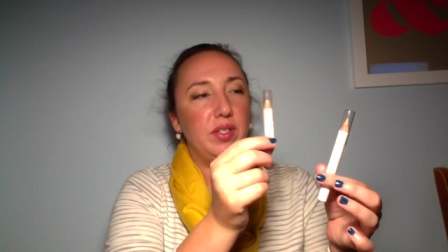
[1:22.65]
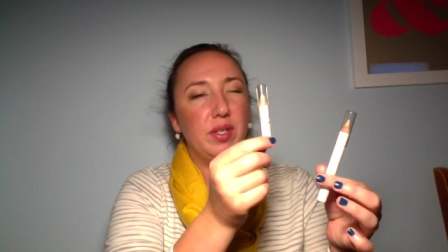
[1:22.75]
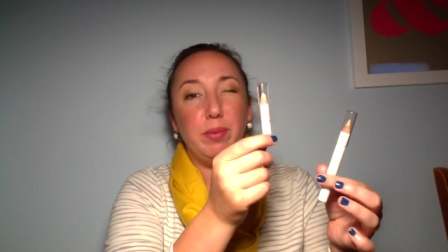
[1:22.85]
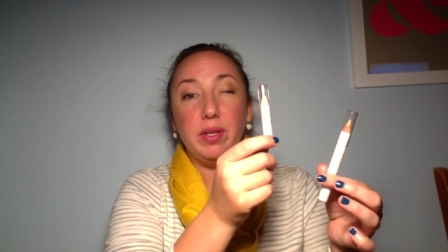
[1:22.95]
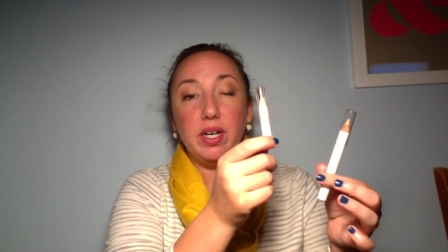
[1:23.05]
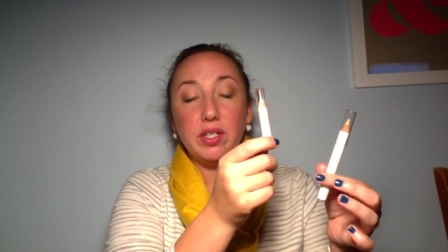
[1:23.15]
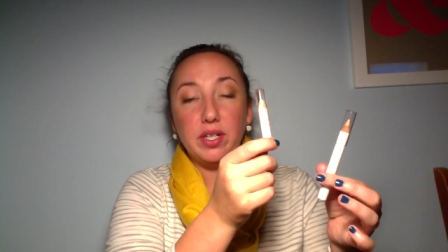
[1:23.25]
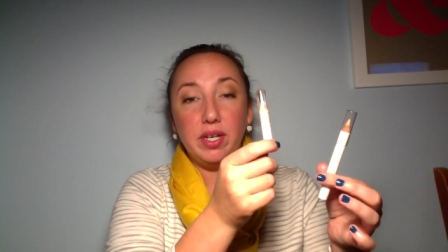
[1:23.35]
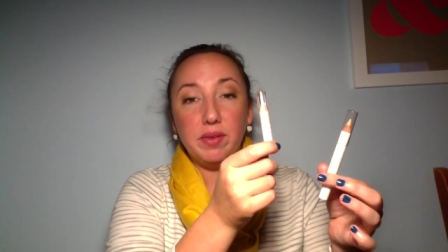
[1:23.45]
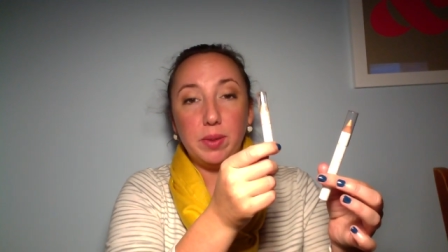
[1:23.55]
so I probably actually
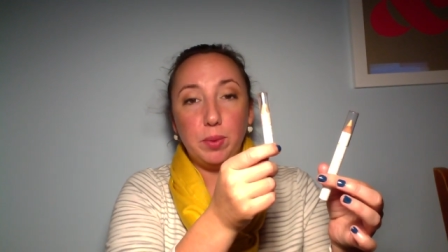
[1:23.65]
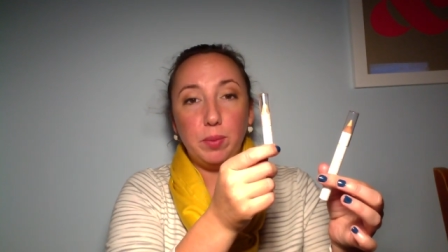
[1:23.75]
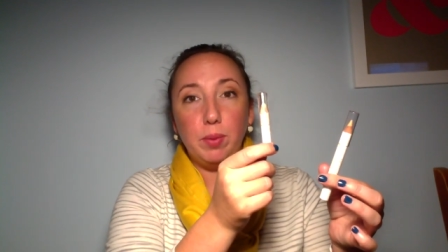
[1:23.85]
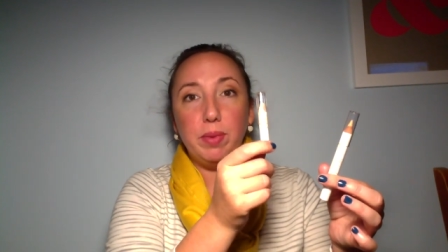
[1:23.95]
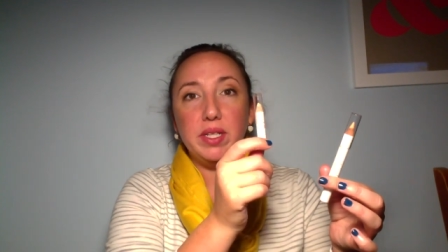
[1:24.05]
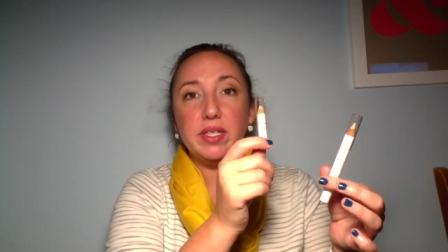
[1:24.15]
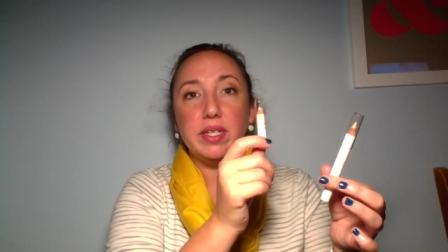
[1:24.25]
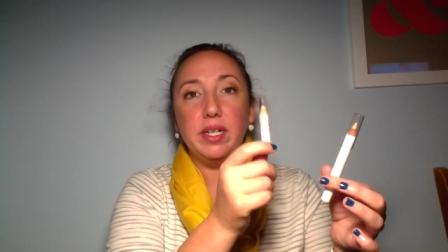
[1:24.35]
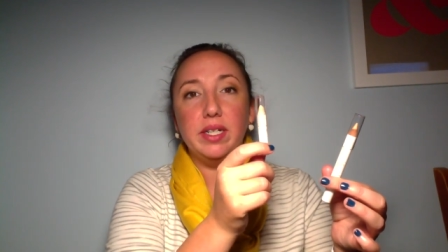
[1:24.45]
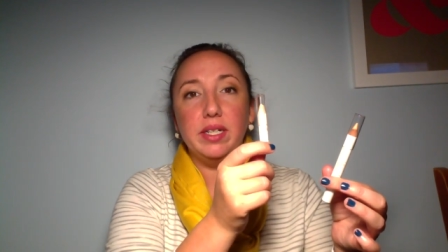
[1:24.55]
have a couple more months that
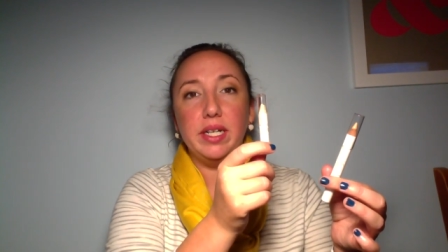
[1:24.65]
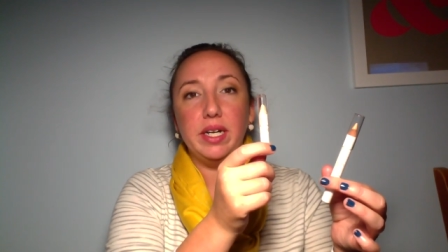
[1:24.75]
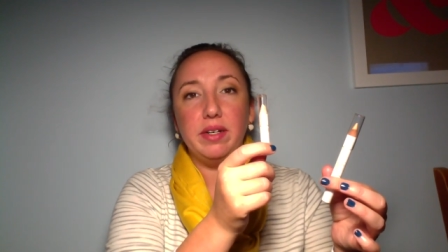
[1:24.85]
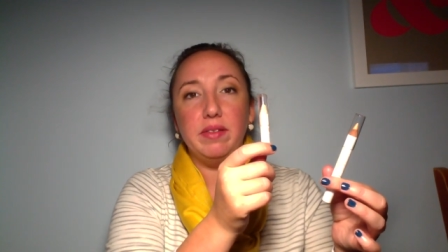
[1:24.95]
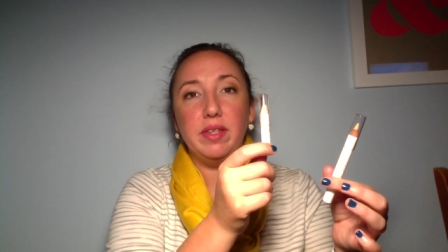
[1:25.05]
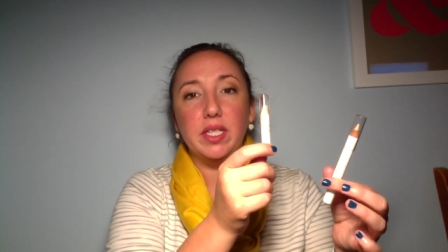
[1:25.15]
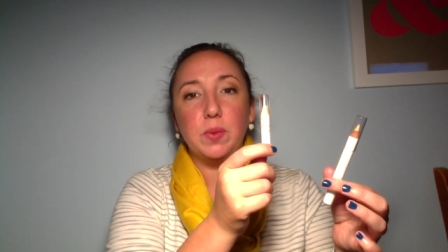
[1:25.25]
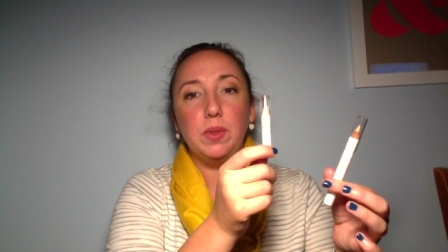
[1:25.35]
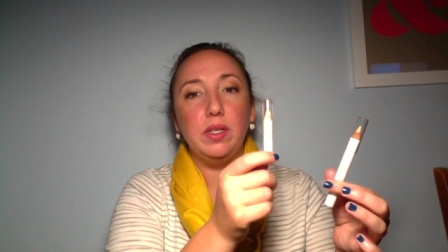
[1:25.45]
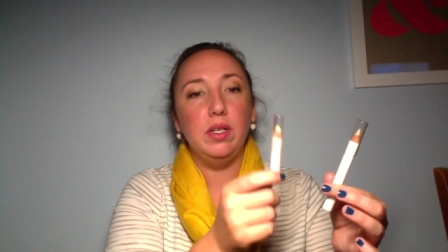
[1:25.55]
I can get out of this
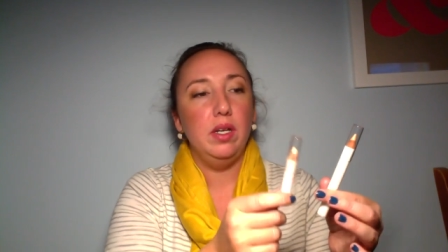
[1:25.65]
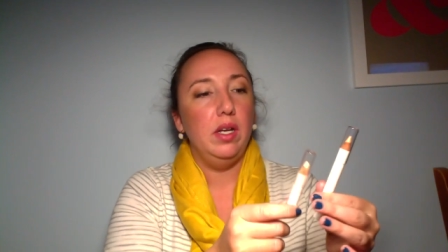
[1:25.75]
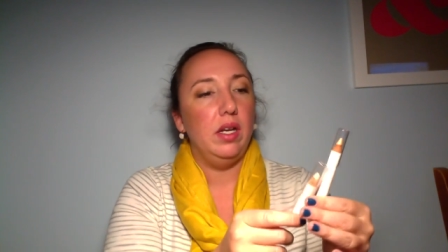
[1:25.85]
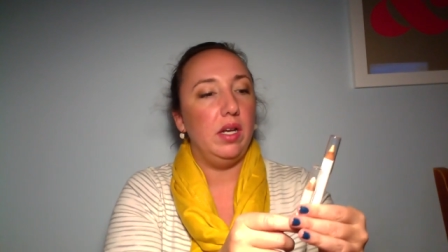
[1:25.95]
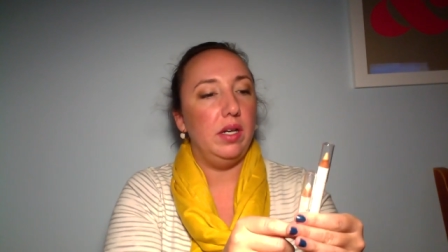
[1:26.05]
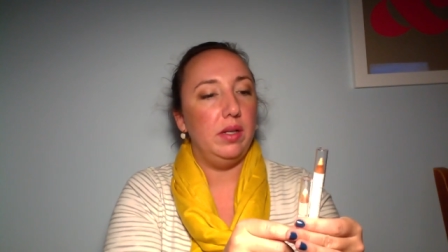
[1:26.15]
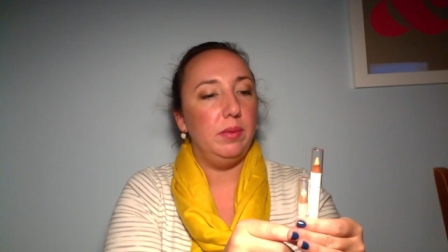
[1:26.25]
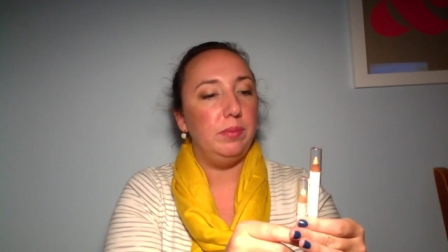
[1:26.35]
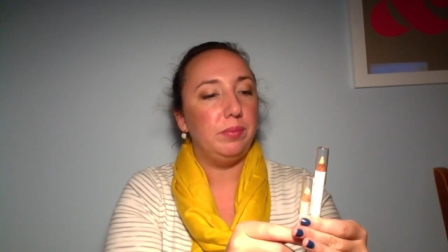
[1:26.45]
one. Um,